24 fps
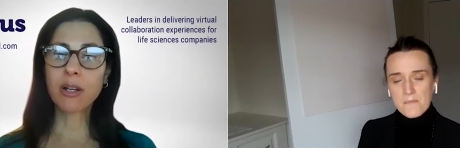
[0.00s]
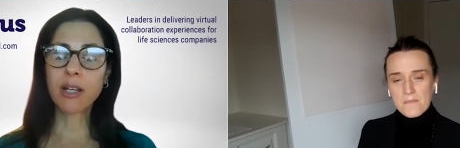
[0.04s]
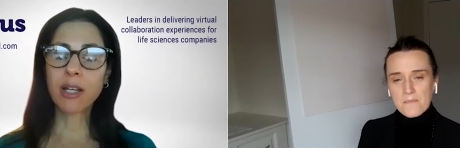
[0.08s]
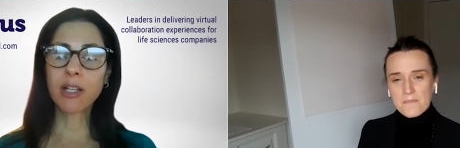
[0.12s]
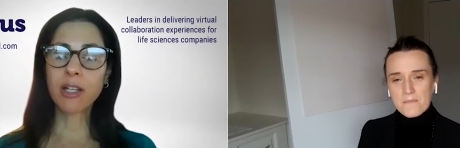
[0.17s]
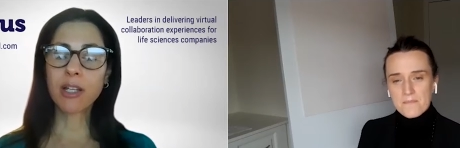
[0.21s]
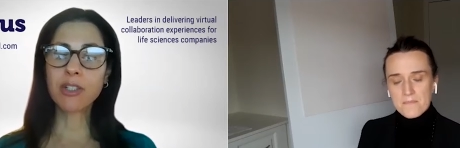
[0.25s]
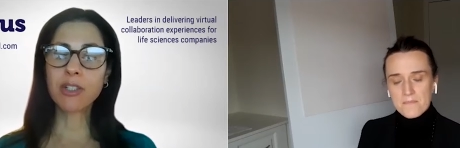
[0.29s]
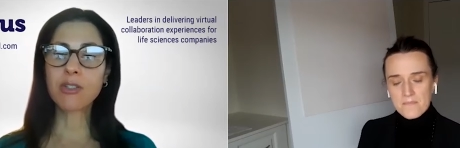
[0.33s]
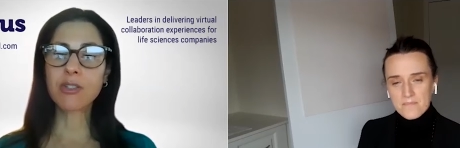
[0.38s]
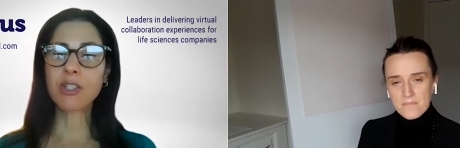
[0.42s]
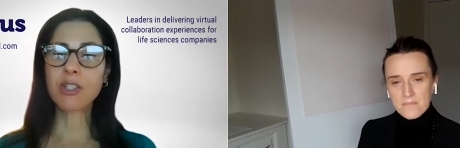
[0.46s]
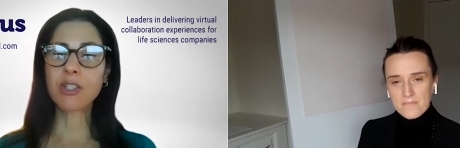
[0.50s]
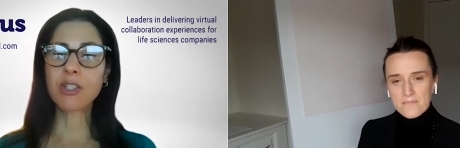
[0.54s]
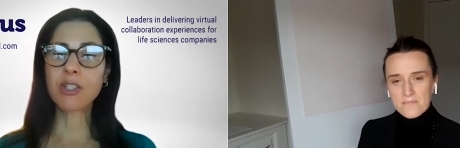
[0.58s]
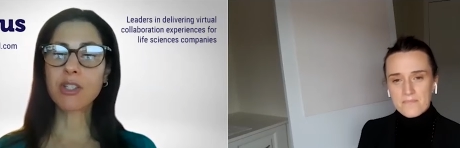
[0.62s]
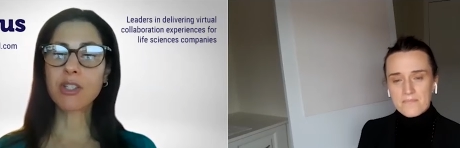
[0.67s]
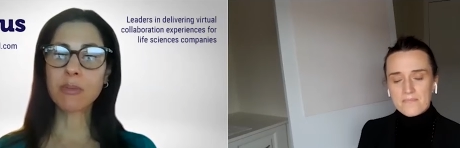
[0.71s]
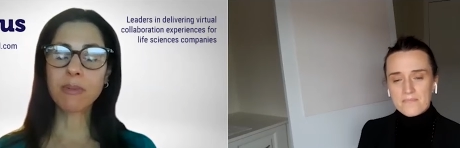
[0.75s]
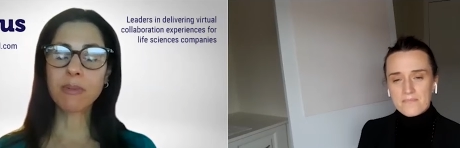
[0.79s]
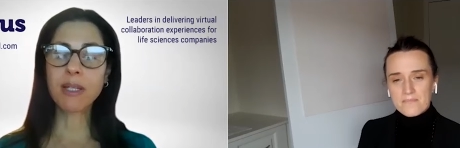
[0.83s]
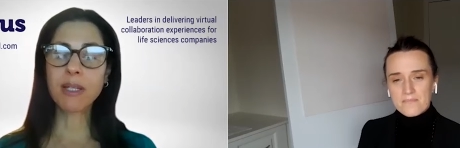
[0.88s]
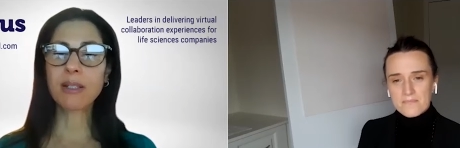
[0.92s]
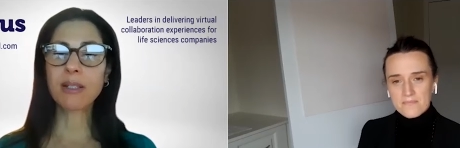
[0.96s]
Speaker 1: can you
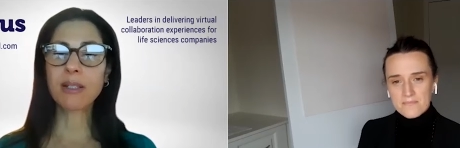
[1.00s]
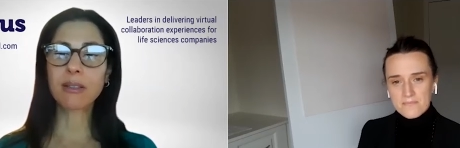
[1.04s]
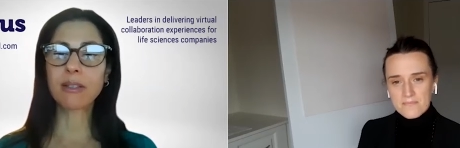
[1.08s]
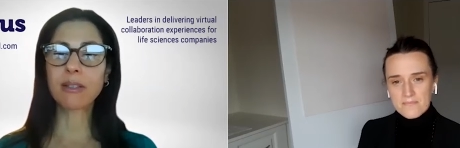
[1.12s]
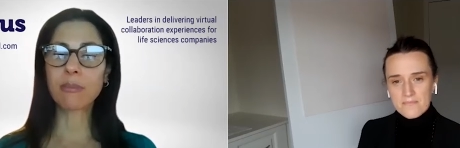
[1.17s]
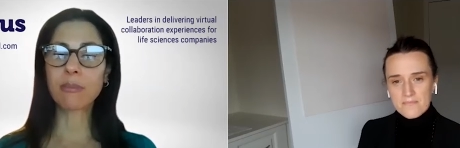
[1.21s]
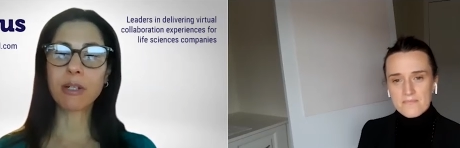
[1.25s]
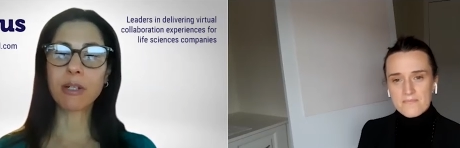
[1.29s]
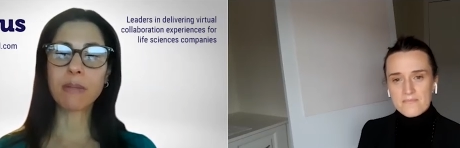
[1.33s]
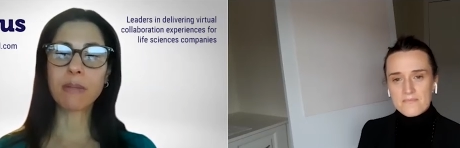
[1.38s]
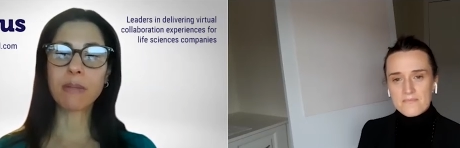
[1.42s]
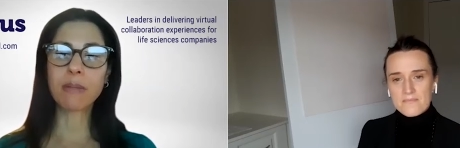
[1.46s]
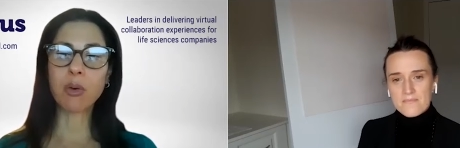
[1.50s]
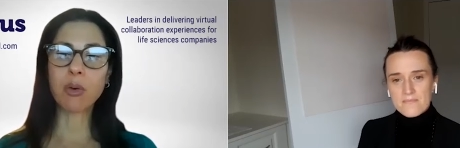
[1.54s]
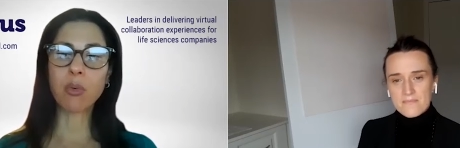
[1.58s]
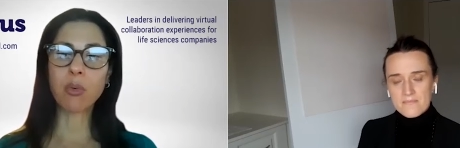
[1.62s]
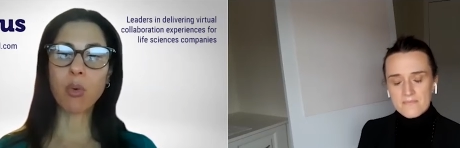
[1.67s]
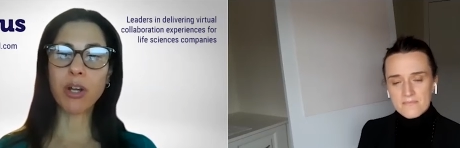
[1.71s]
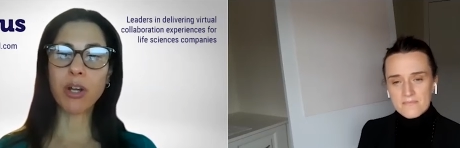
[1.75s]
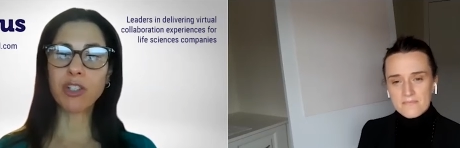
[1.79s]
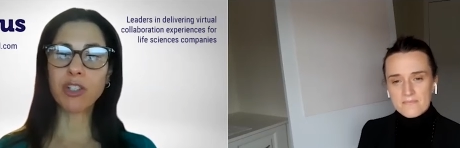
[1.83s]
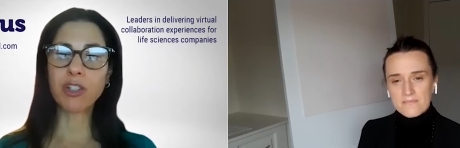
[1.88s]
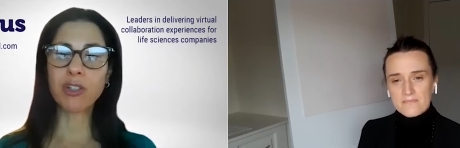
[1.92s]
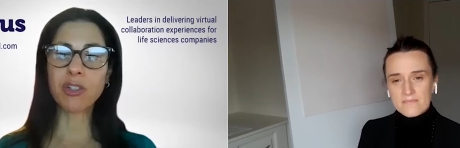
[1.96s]
speak a little bit about
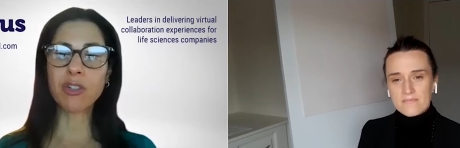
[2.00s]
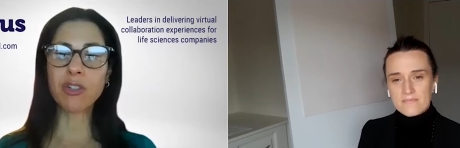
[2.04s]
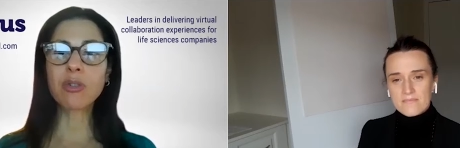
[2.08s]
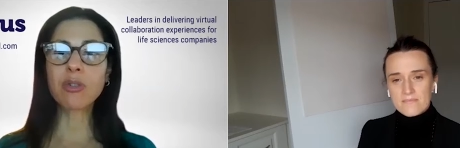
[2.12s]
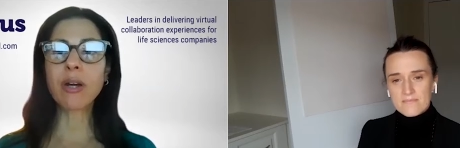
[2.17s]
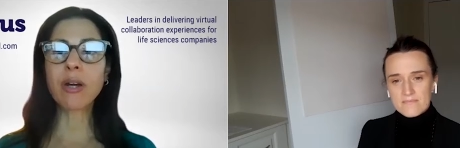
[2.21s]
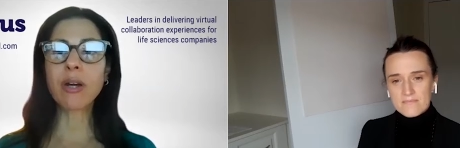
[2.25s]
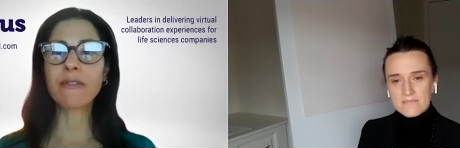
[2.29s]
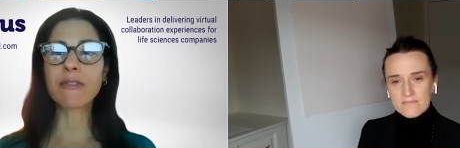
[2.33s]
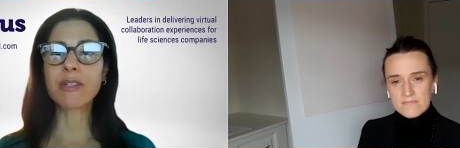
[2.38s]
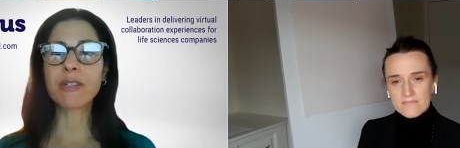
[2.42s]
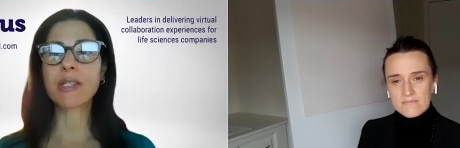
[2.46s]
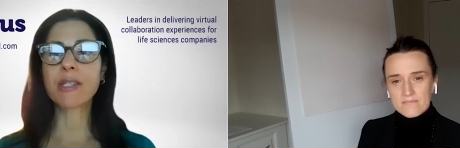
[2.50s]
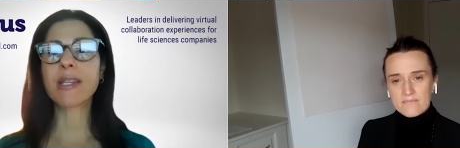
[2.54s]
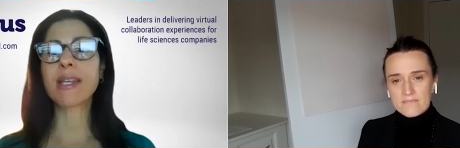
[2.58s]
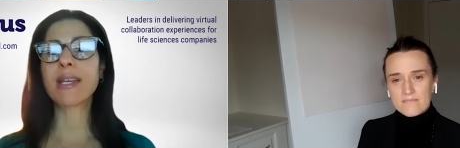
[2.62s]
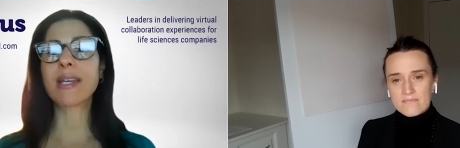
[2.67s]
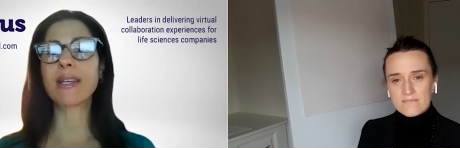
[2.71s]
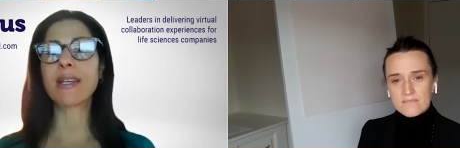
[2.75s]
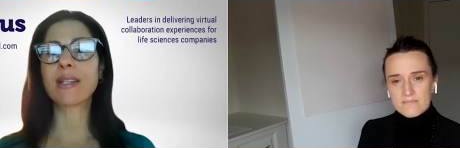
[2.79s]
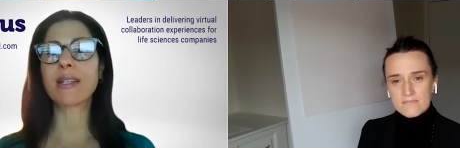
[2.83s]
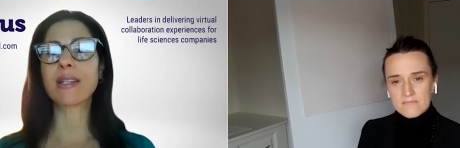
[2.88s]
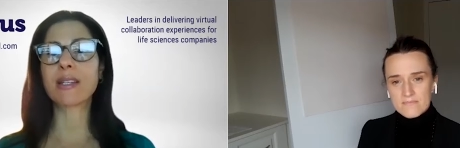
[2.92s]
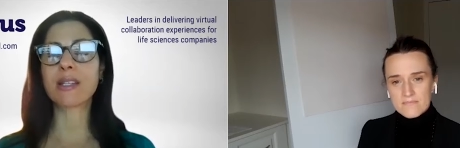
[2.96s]
what you have
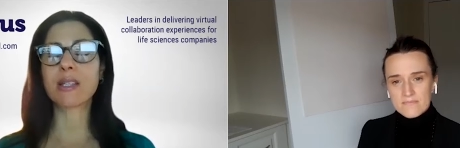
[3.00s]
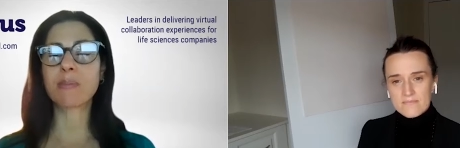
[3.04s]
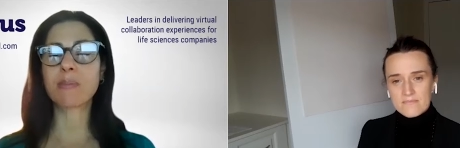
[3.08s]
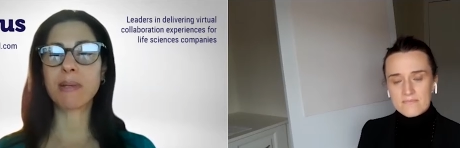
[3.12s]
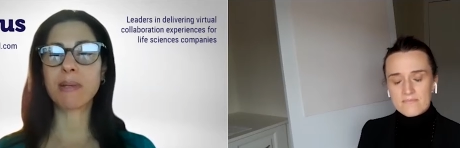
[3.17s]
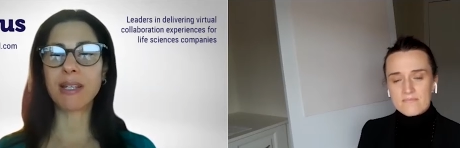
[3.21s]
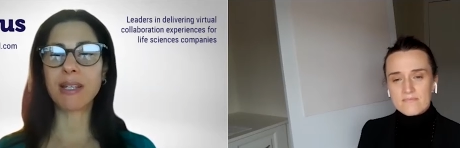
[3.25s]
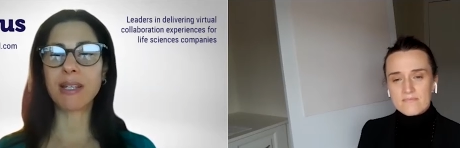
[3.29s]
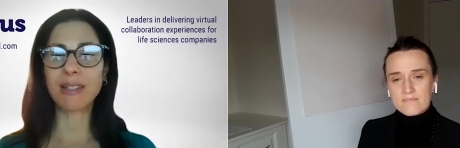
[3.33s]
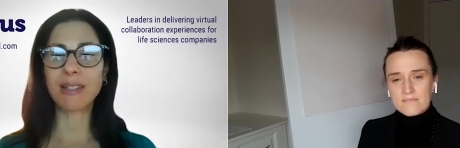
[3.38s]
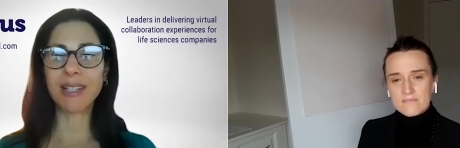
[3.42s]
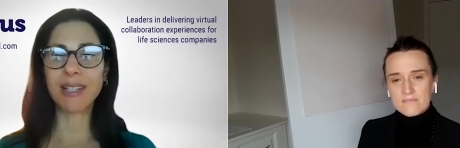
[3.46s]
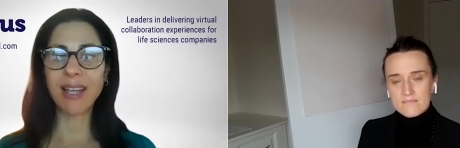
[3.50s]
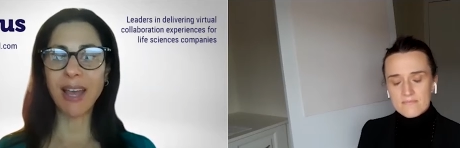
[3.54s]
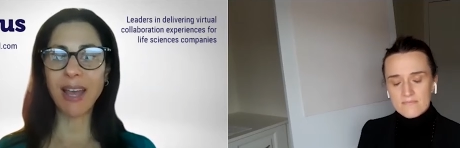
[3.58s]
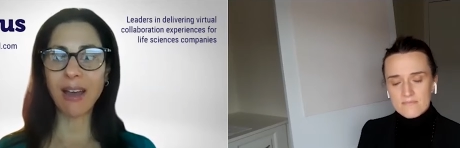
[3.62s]
seen as being the